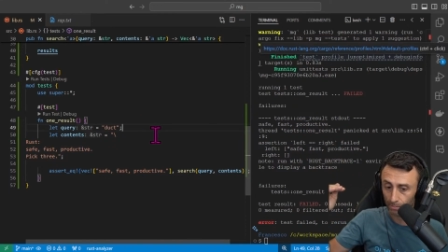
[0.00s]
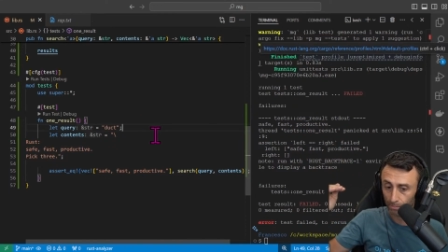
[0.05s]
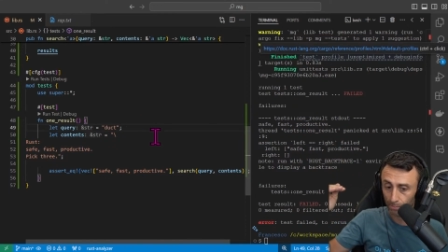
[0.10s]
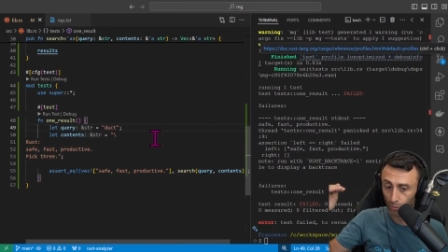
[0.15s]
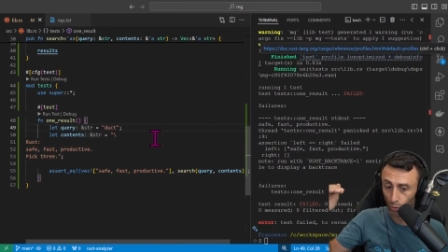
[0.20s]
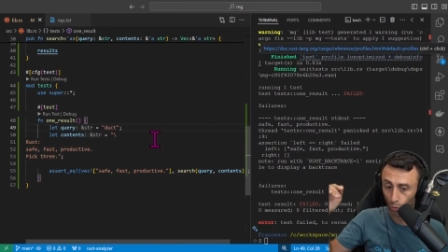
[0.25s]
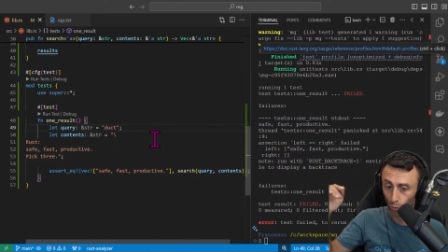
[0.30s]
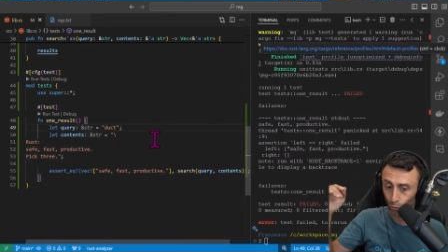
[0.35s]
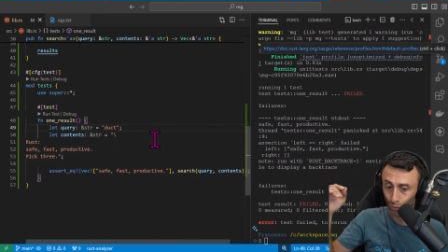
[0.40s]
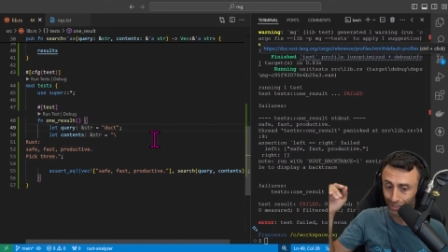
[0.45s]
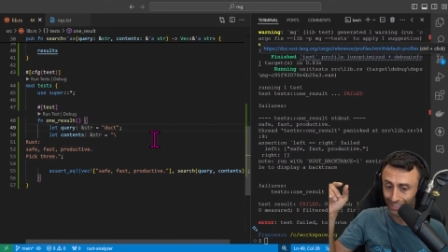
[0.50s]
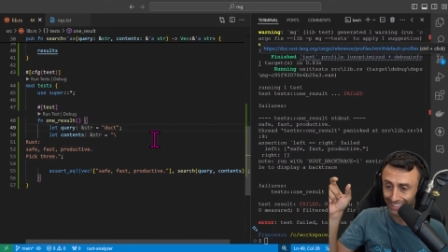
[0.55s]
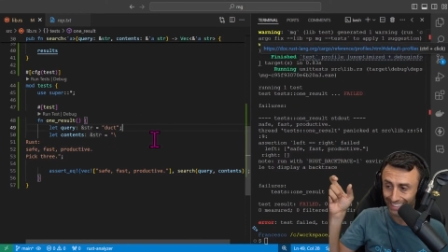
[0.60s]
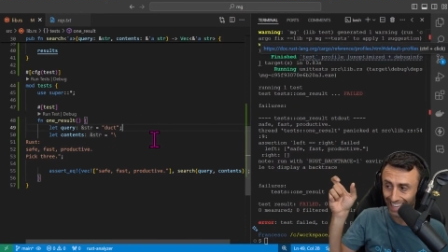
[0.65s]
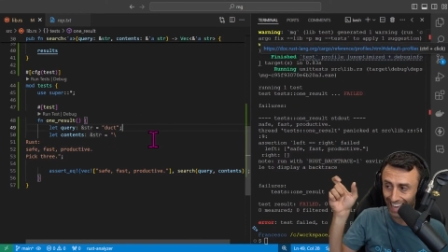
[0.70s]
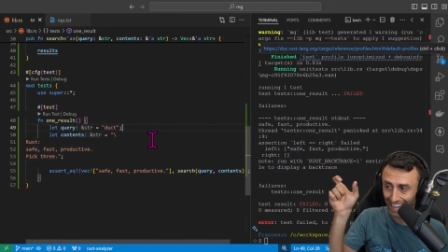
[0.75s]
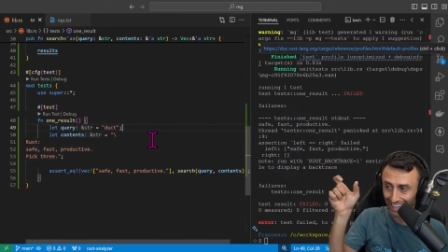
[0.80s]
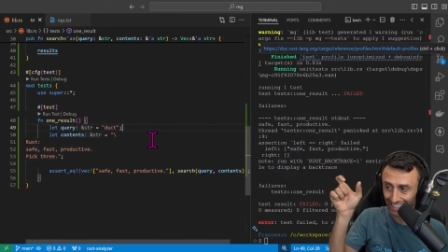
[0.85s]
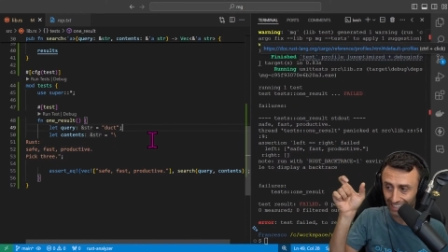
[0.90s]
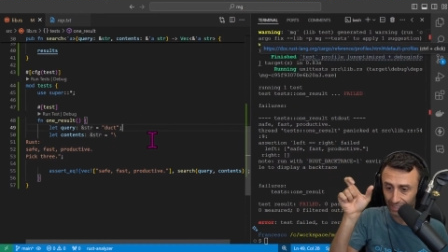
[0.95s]

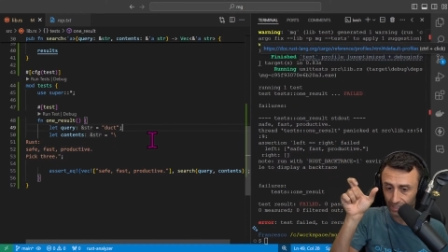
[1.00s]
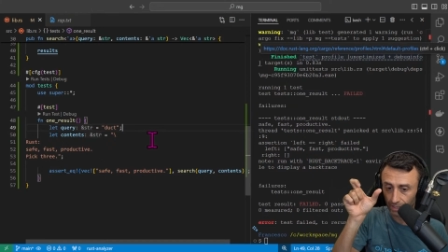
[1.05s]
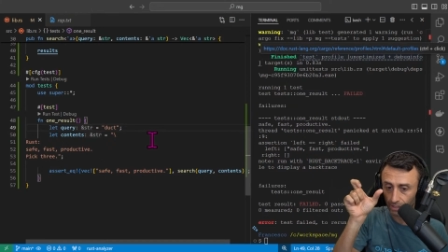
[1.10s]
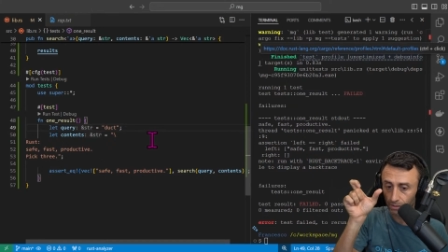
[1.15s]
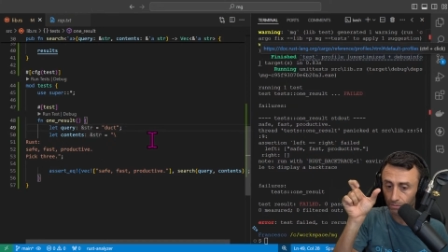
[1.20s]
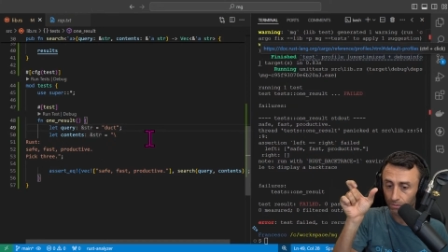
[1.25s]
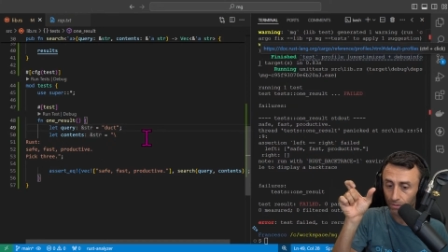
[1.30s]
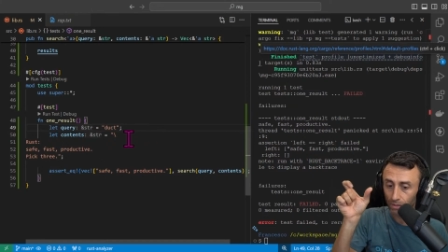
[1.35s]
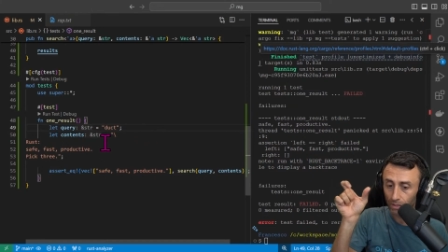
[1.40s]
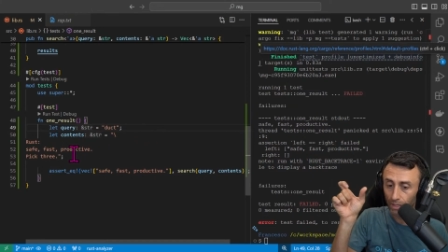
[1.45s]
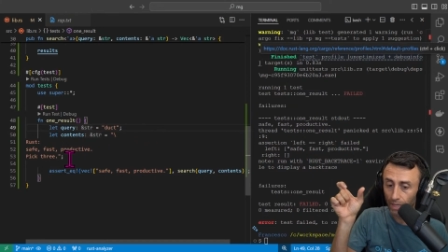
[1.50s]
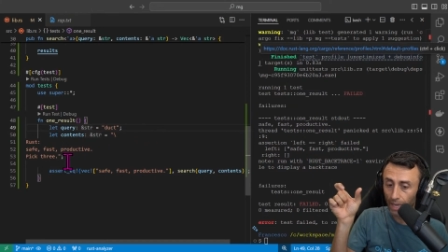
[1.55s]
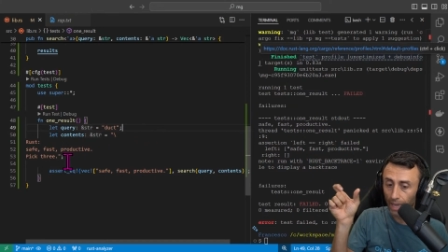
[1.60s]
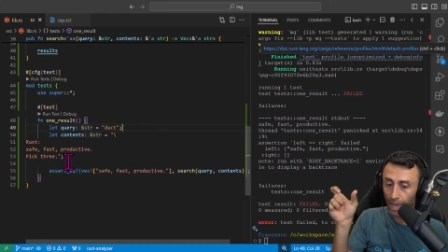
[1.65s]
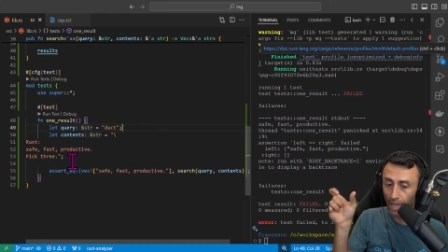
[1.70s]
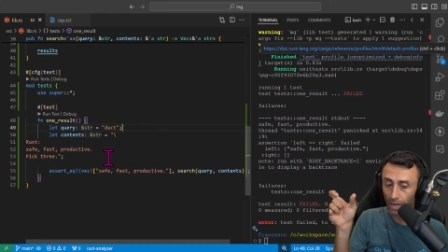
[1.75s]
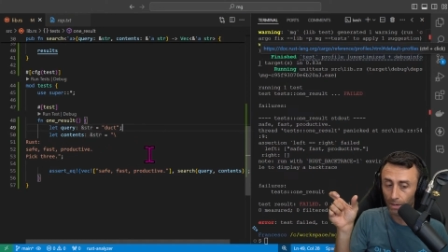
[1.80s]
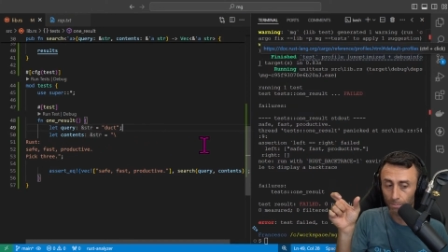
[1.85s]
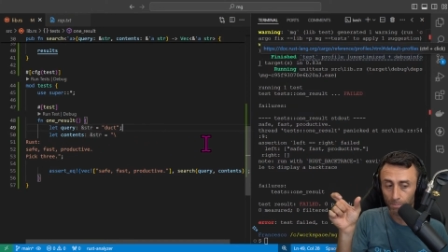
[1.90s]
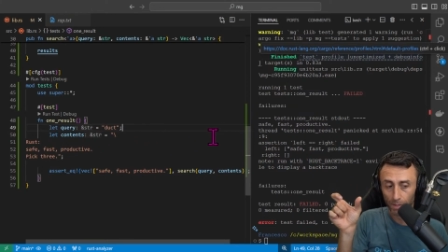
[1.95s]
productive,
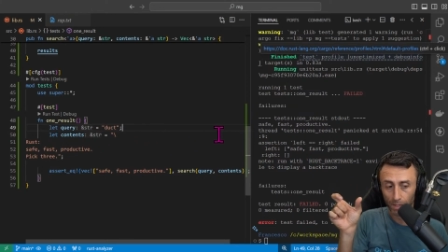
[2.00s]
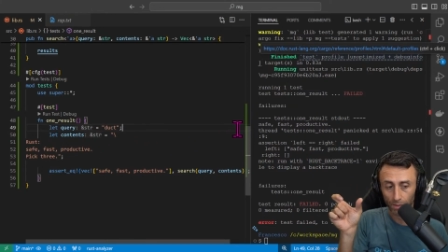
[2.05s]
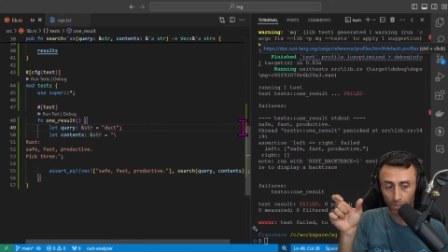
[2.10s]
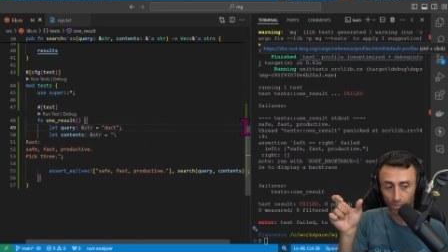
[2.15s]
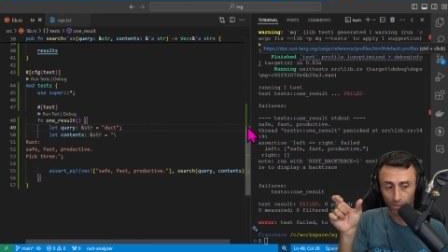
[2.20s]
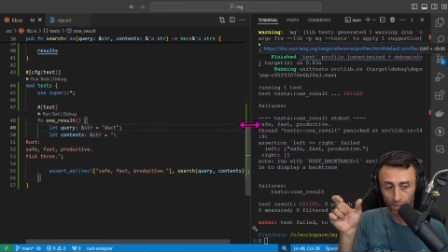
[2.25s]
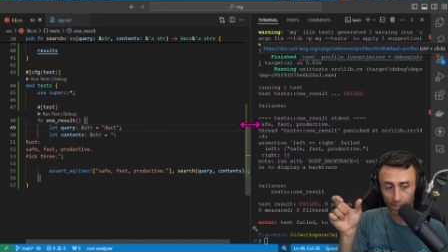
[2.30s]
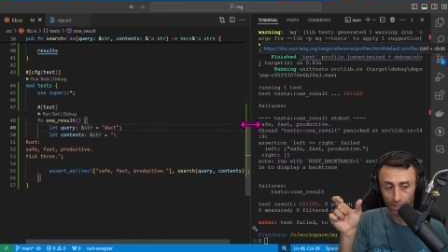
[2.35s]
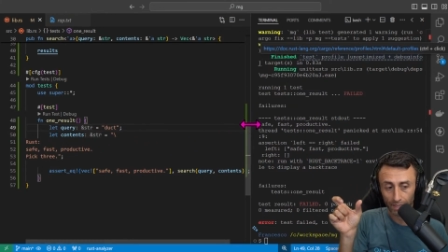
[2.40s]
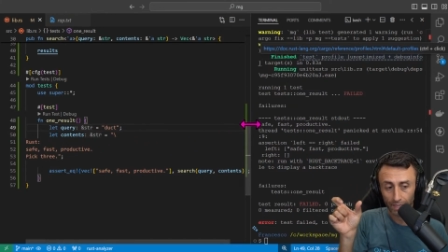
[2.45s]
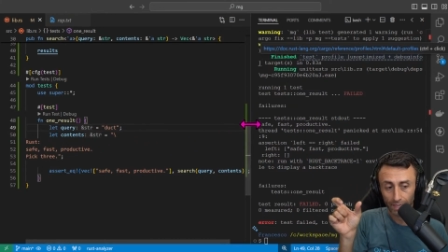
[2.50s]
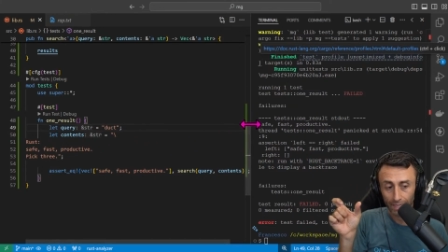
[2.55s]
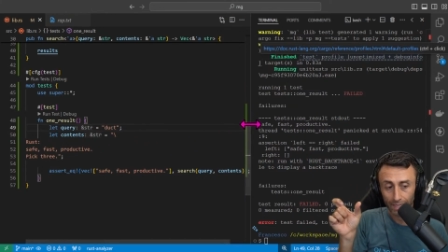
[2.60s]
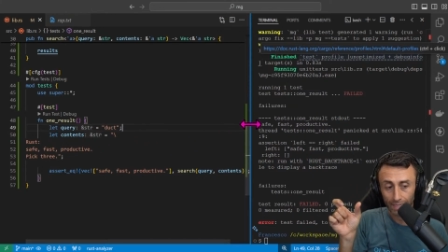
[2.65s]
and pick three.